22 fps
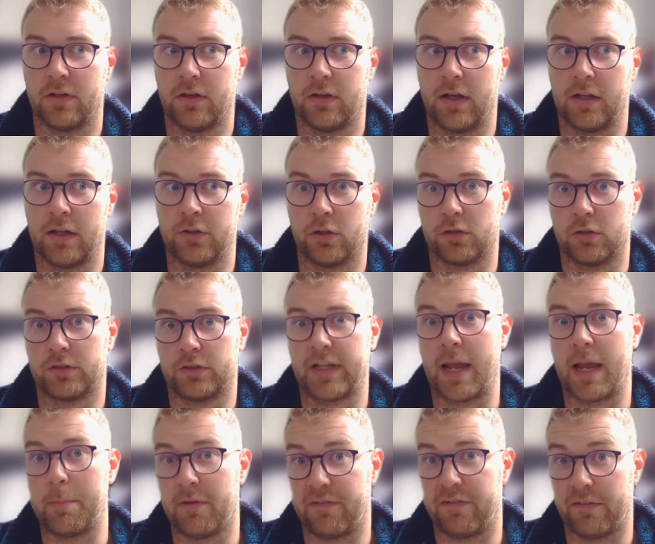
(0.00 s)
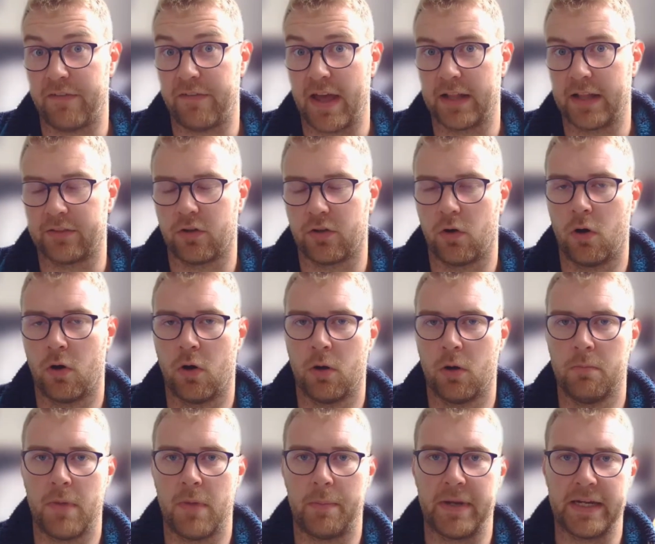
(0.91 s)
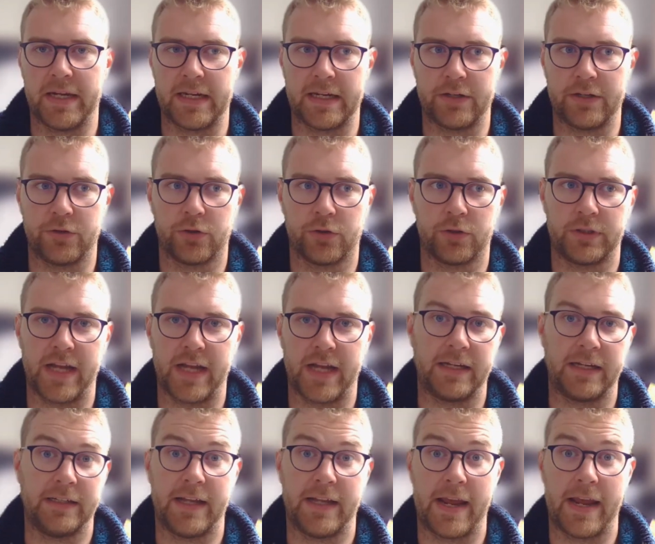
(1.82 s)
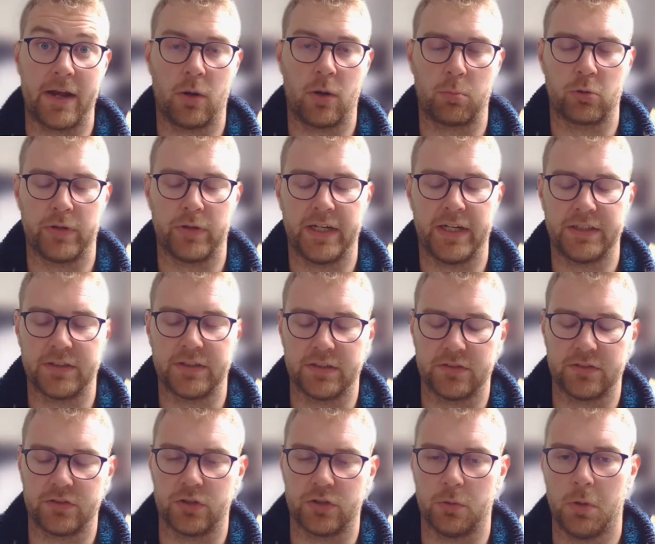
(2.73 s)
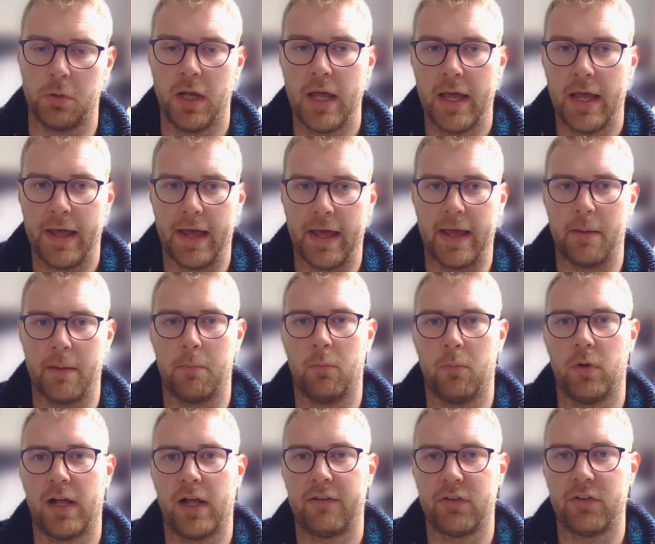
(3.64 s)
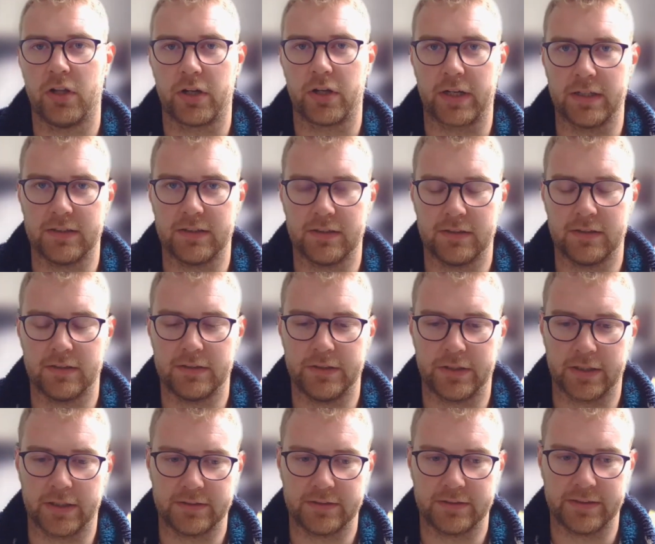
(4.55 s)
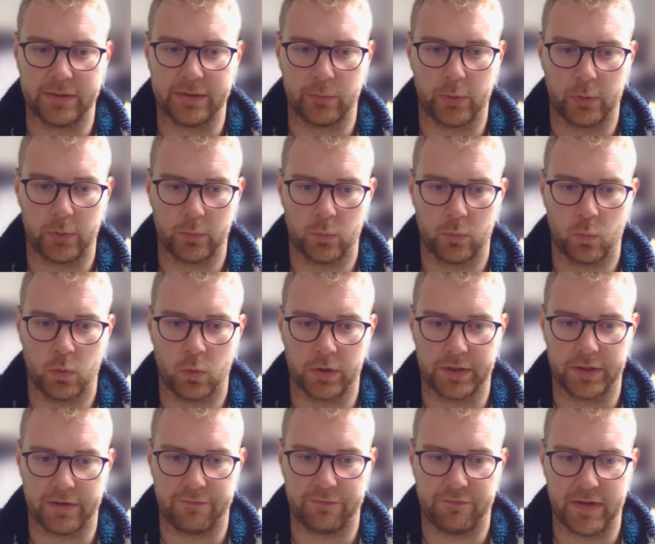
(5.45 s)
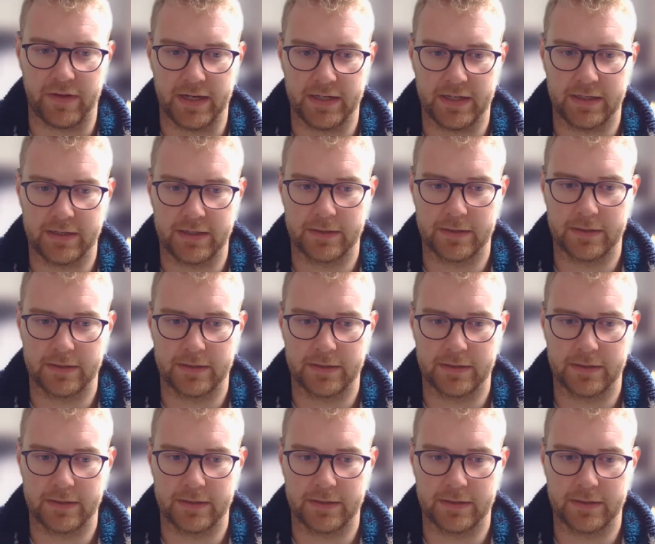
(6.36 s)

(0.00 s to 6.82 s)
another type of event or maybe your day-to-day operation. So we'll have a look and you can see what you think.